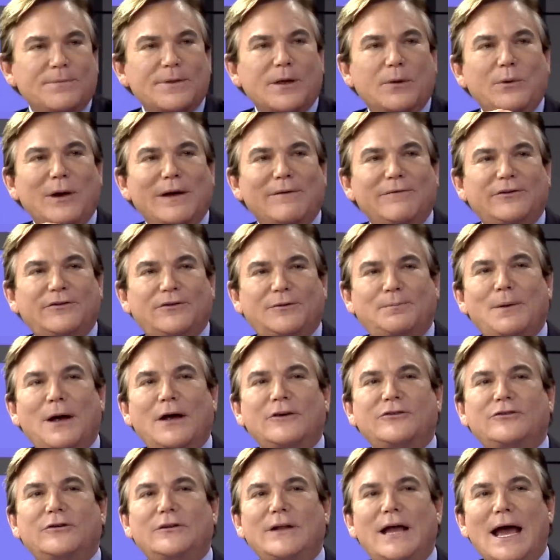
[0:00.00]
And we have a
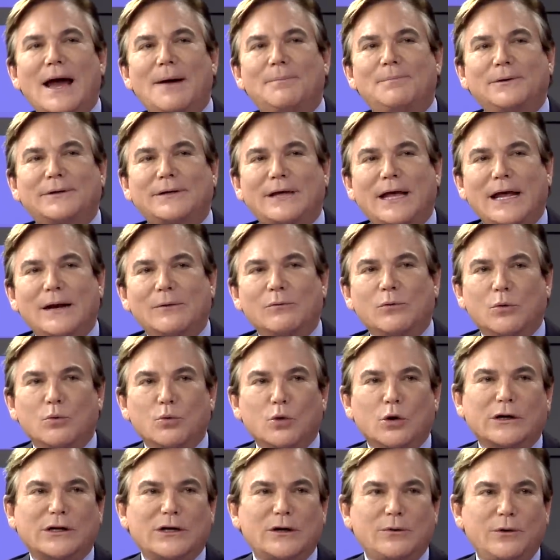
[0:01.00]
special applicator we're
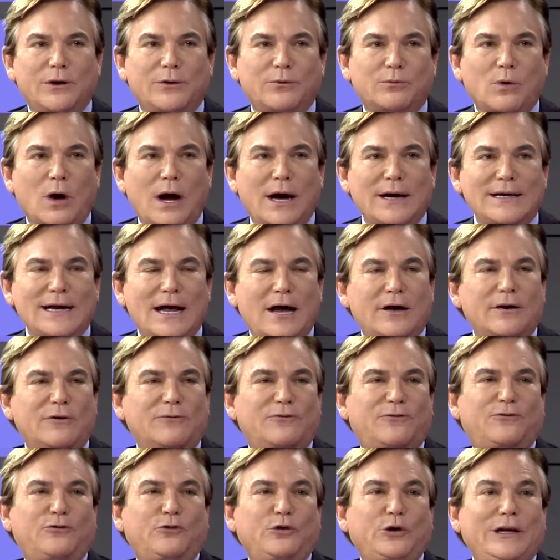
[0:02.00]
working with right now to
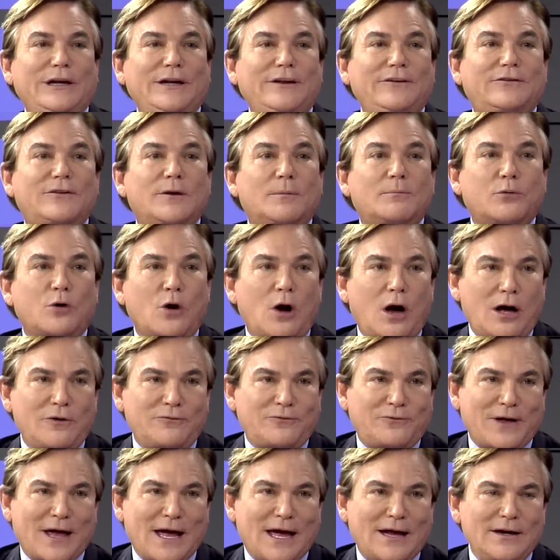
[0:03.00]
freeze the bra
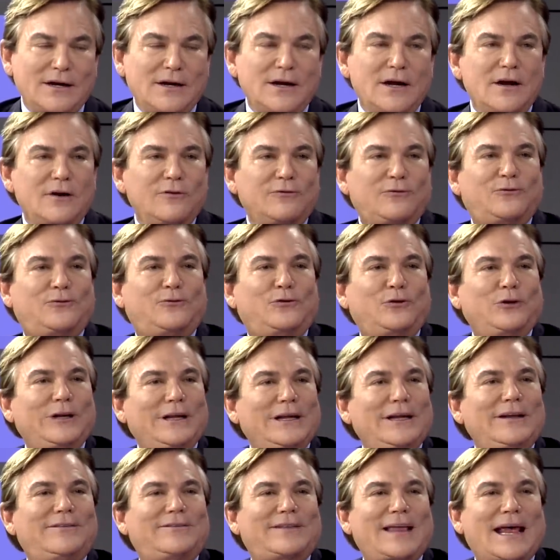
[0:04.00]
fat,
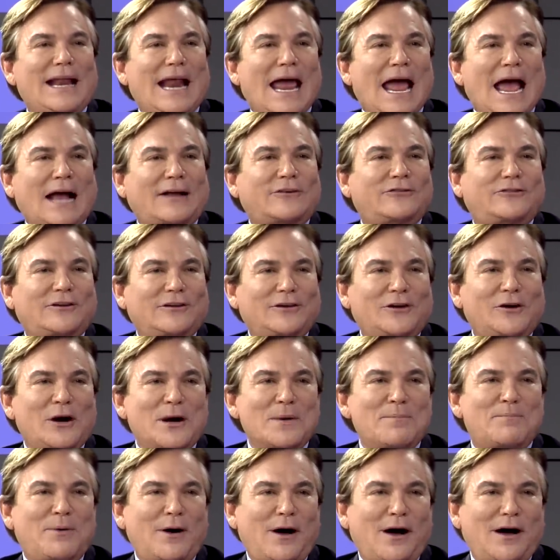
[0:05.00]
freeze that
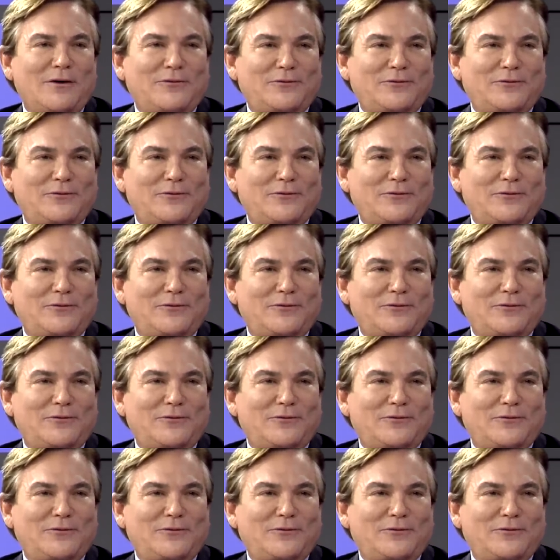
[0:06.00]
axillary puff.